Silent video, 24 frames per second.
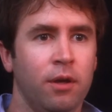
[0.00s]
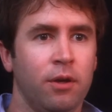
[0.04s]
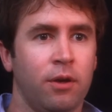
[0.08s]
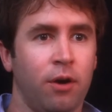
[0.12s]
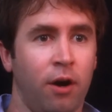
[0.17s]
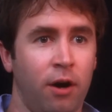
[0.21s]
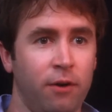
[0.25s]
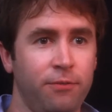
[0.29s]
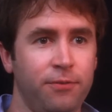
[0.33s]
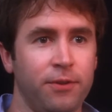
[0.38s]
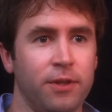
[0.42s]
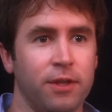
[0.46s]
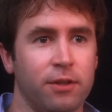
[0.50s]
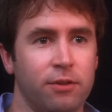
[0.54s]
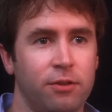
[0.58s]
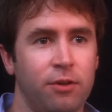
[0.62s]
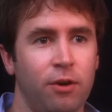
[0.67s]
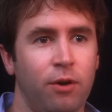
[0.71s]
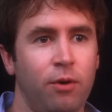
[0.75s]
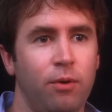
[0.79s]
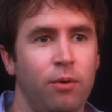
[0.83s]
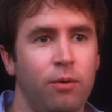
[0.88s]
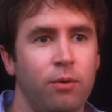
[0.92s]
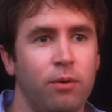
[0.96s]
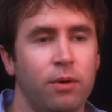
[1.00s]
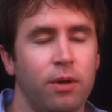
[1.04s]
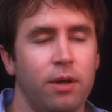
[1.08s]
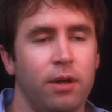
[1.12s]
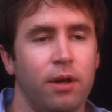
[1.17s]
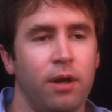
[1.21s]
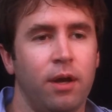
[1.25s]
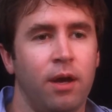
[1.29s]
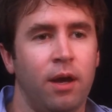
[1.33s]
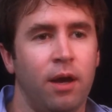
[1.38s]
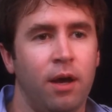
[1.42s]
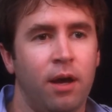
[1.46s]
coffee, so
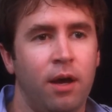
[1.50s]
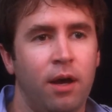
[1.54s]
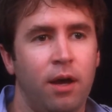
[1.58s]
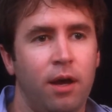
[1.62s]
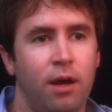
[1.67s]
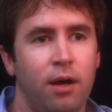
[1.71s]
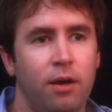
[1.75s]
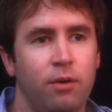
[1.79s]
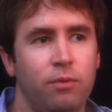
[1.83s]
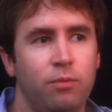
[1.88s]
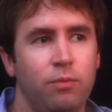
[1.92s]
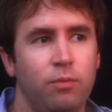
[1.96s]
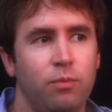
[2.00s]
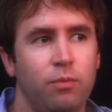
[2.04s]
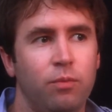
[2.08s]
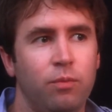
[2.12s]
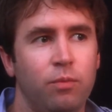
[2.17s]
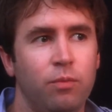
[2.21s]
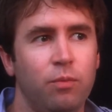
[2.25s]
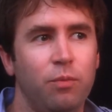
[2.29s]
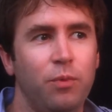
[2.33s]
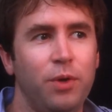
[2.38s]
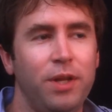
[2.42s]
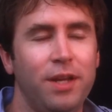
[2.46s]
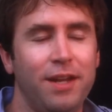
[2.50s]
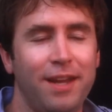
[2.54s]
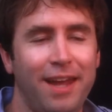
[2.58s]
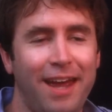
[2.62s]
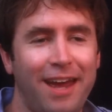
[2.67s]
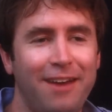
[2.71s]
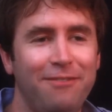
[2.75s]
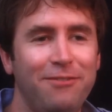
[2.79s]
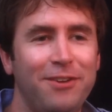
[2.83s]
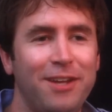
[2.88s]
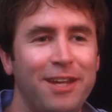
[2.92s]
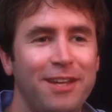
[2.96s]
uh, we didn't
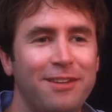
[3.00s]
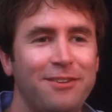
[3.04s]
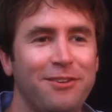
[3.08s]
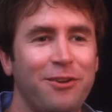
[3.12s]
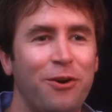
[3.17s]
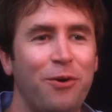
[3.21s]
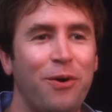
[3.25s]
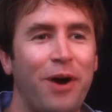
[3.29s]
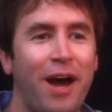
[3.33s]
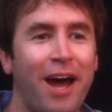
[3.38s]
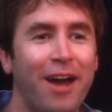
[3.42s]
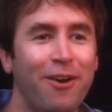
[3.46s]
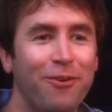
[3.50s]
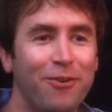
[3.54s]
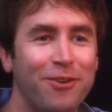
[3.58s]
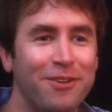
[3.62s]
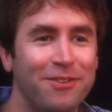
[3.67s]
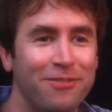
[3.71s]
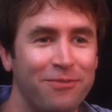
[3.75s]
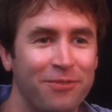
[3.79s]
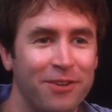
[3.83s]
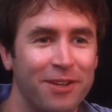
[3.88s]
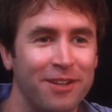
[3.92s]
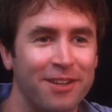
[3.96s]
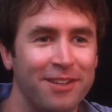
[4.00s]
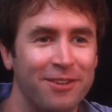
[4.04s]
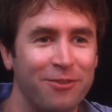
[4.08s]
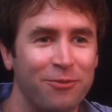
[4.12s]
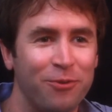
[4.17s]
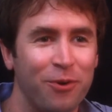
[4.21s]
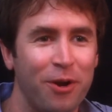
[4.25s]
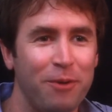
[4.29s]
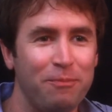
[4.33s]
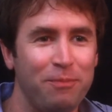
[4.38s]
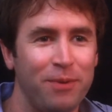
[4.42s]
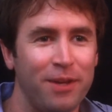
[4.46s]
have any. So I was feeling
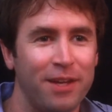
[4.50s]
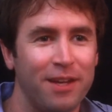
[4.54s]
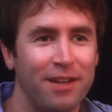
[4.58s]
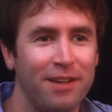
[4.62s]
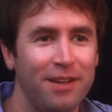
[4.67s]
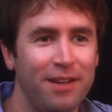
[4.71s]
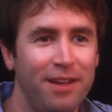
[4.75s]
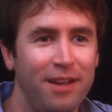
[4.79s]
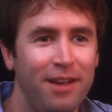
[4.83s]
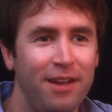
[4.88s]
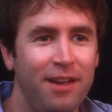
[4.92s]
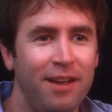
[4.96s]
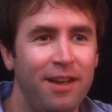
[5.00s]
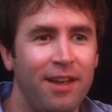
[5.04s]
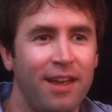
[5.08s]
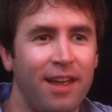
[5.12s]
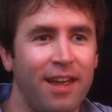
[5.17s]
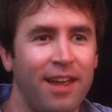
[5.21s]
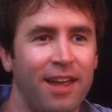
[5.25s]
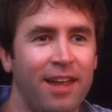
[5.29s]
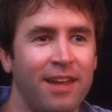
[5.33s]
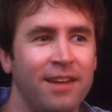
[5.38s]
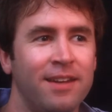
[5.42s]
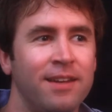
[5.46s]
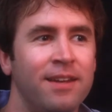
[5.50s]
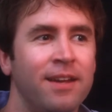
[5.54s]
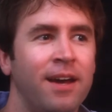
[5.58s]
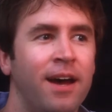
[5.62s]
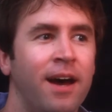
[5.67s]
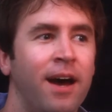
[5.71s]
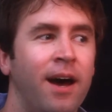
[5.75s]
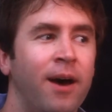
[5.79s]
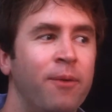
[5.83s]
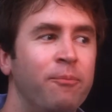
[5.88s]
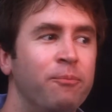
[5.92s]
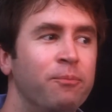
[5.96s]
grumpy, and
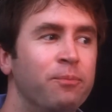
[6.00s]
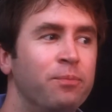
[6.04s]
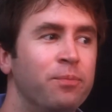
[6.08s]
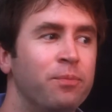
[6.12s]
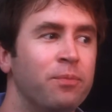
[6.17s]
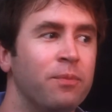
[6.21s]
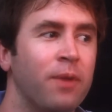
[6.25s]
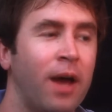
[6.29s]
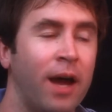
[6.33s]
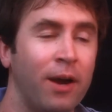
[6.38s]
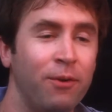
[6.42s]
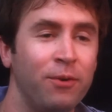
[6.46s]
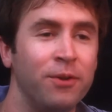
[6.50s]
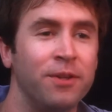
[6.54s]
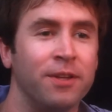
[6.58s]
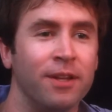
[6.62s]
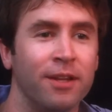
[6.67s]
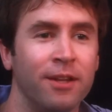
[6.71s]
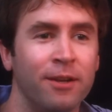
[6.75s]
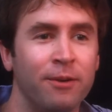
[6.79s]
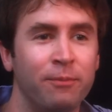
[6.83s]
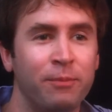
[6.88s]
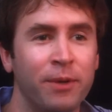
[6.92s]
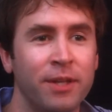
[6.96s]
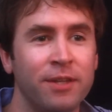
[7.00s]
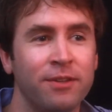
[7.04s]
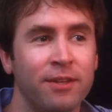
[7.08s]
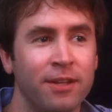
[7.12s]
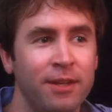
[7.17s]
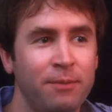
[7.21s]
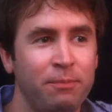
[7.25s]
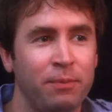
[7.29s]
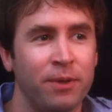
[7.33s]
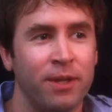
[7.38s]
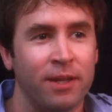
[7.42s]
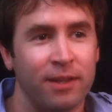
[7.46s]
um, I was a little bit
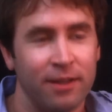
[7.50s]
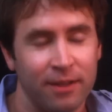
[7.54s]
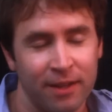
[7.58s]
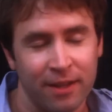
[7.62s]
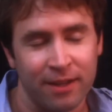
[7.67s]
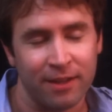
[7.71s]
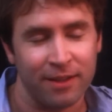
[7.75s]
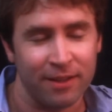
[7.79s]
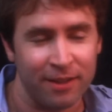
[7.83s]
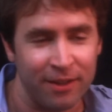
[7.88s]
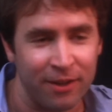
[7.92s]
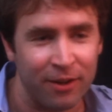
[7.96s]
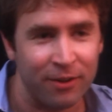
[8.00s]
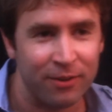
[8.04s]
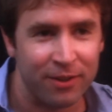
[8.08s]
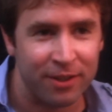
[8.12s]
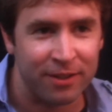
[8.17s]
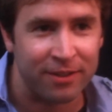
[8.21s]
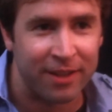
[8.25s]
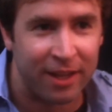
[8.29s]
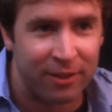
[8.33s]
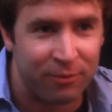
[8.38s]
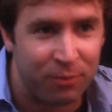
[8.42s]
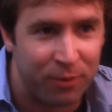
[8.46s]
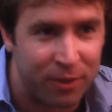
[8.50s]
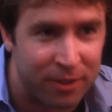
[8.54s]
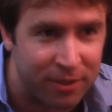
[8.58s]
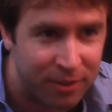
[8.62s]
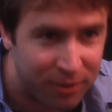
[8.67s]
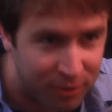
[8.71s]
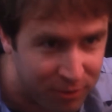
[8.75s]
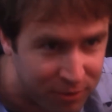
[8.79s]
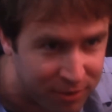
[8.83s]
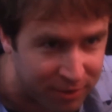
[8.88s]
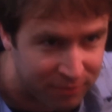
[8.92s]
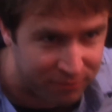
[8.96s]
sleepy, you know, because that's what
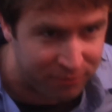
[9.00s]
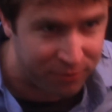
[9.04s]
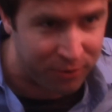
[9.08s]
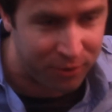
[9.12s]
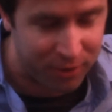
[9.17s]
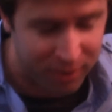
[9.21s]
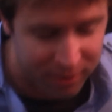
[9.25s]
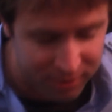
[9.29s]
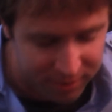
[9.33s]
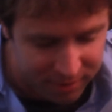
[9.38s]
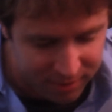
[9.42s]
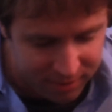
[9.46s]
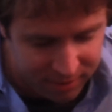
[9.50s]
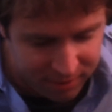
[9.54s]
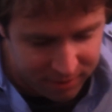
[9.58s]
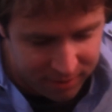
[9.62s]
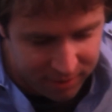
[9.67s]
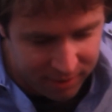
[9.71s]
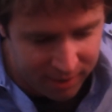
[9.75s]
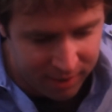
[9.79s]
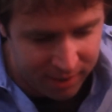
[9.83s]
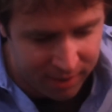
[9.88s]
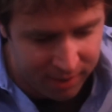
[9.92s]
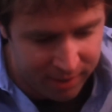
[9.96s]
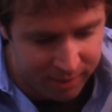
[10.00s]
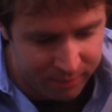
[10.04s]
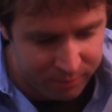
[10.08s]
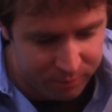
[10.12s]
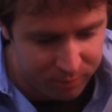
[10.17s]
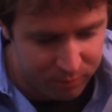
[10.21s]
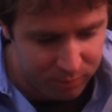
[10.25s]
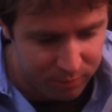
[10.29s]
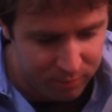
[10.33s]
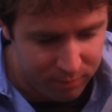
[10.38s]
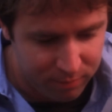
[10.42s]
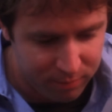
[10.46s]
you use it for.
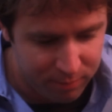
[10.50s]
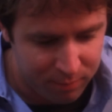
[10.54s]
Um,